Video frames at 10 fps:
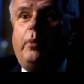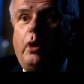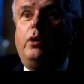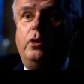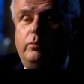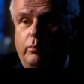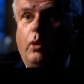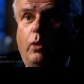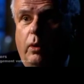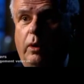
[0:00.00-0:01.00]
People
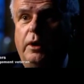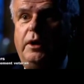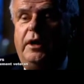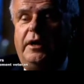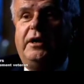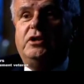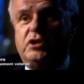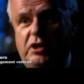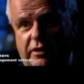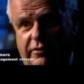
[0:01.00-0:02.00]
borrowed more
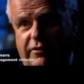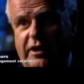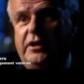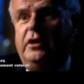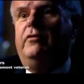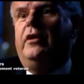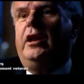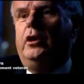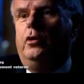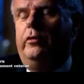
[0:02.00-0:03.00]
against the
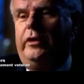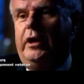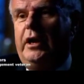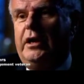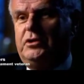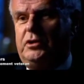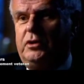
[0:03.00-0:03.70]
inflated value of their